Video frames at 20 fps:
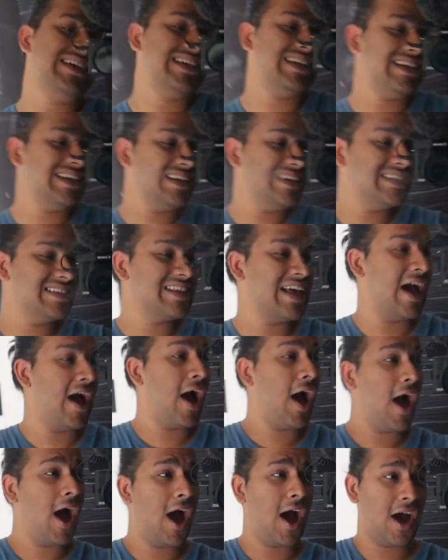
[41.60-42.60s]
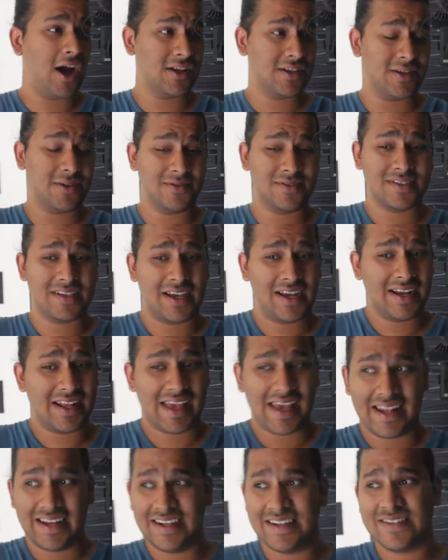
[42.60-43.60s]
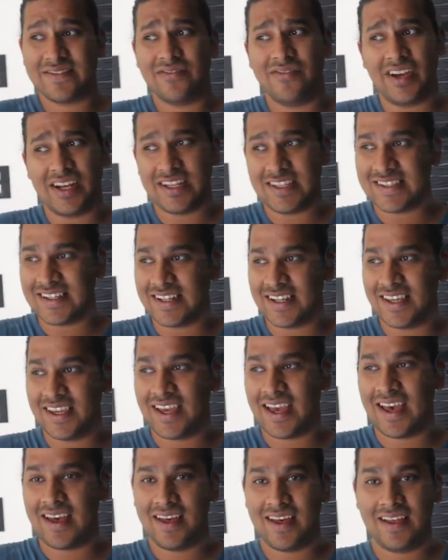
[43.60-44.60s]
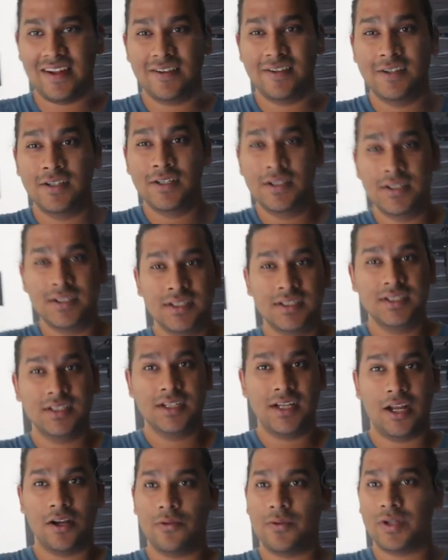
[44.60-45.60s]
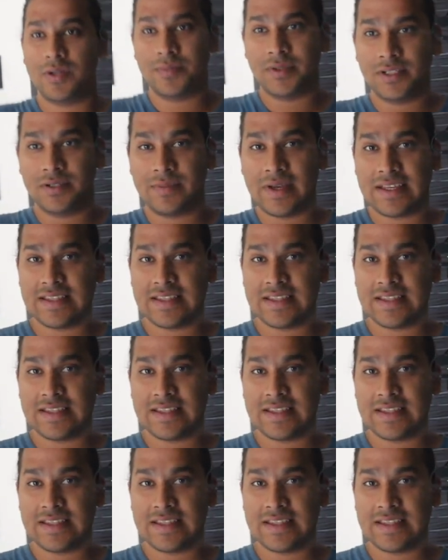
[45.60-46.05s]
it is hot outside and it is very sunny and I don't want to burn